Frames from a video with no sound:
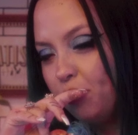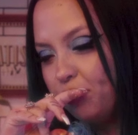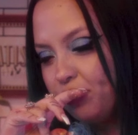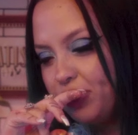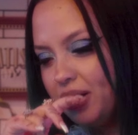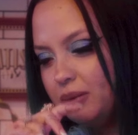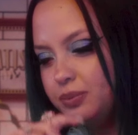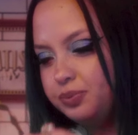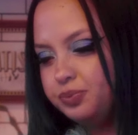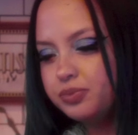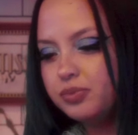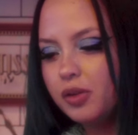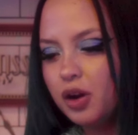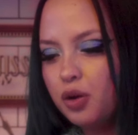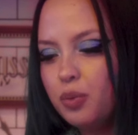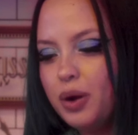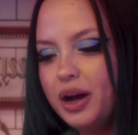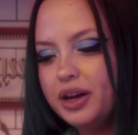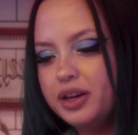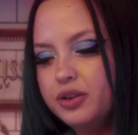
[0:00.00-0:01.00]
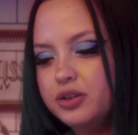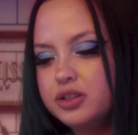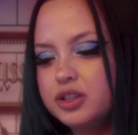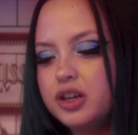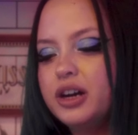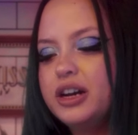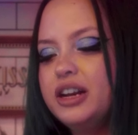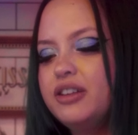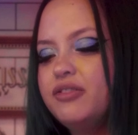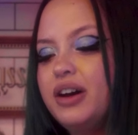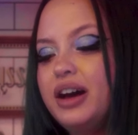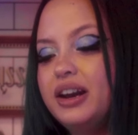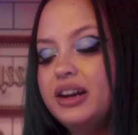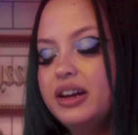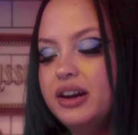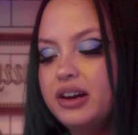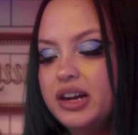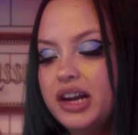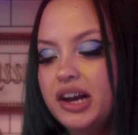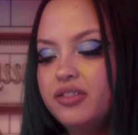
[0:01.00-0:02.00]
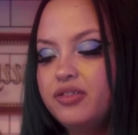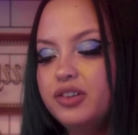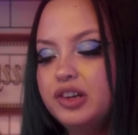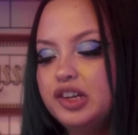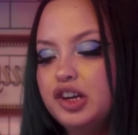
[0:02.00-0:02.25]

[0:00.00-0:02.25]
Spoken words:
that Wagyu is already fatty enough and